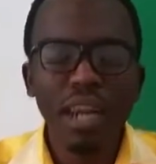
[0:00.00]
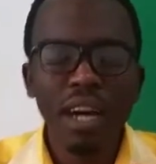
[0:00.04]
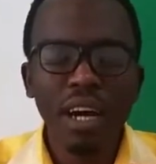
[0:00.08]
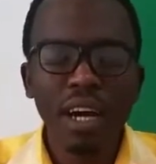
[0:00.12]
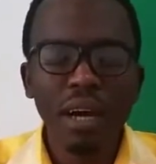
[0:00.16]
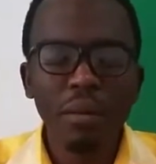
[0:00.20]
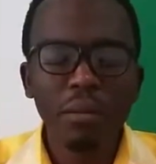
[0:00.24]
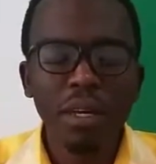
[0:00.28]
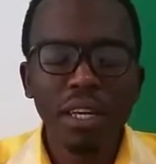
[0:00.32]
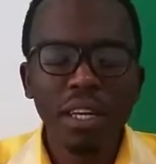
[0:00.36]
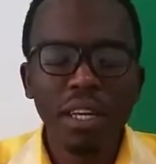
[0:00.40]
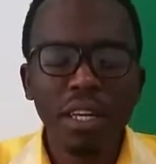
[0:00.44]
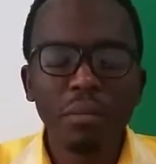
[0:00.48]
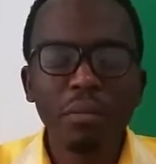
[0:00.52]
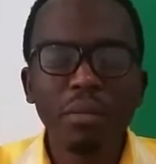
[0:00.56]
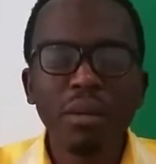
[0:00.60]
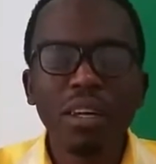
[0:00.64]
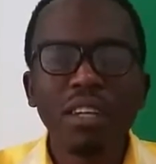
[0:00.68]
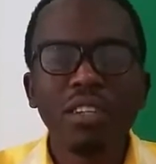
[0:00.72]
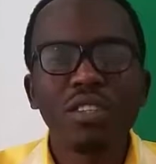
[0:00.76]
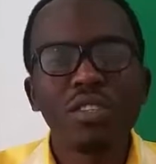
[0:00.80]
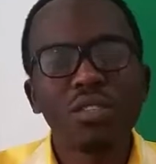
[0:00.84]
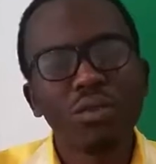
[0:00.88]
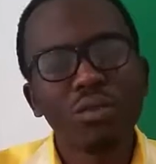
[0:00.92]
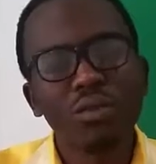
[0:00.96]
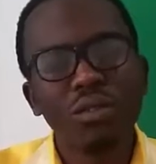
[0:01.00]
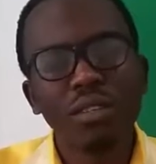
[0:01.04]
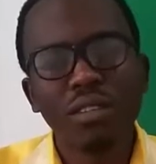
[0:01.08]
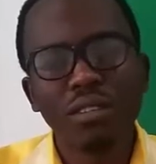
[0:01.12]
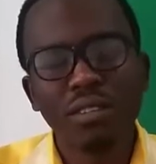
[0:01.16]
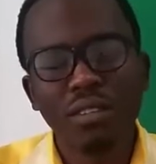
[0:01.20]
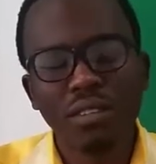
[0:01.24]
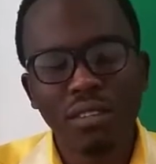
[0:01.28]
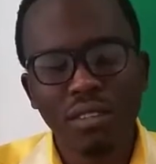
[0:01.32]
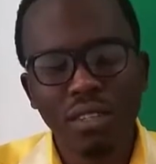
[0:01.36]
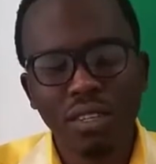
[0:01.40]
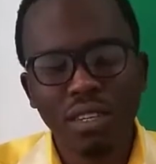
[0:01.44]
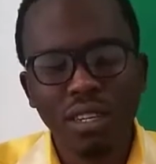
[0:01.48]
I am a K-plus student,
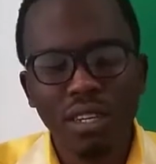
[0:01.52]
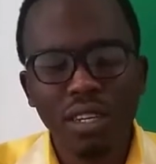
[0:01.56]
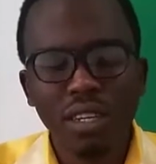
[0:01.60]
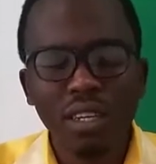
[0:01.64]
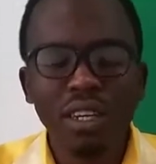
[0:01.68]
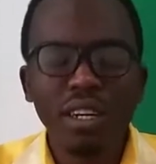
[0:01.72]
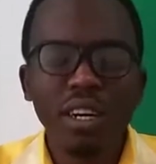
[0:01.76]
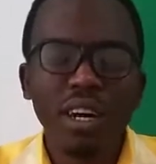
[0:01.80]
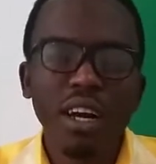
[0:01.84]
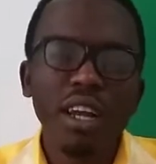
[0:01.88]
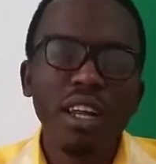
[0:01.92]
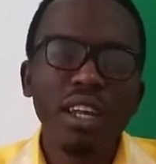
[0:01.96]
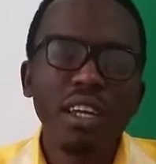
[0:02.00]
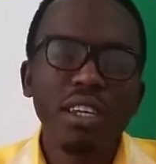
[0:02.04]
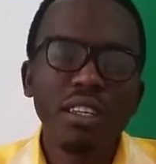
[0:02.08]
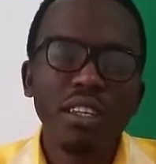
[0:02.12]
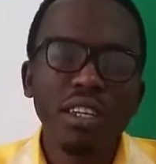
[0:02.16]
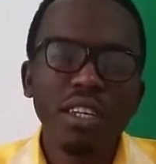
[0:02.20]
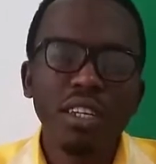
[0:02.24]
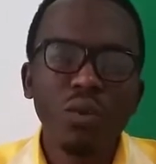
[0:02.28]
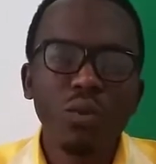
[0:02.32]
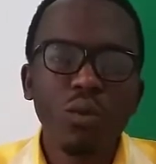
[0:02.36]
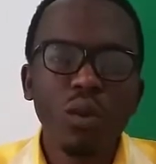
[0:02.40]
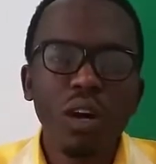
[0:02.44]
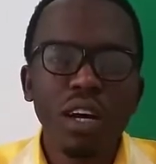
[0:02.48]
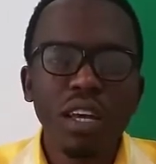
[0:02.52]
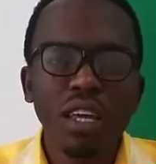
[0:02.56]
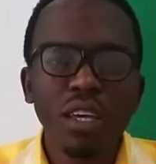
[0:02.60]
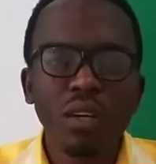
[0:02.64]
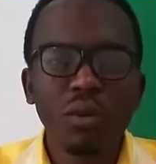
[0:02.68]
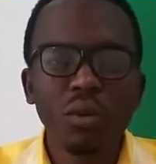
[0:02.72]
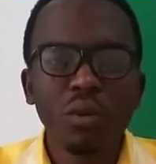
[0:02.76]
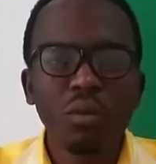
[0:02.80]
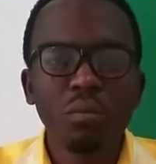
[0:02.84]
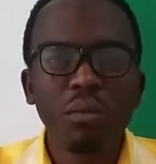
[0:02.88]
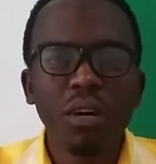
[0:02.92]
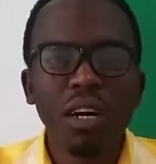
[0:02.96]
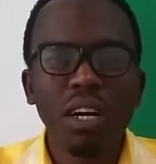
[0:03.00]
currently working
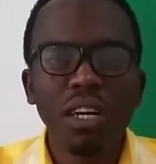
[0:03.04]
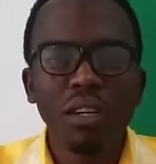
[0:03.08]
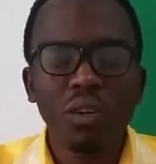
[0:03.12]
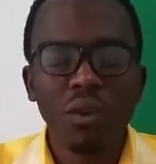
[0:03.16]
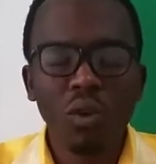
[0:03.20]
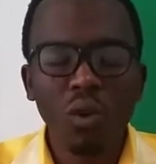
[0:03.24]
on my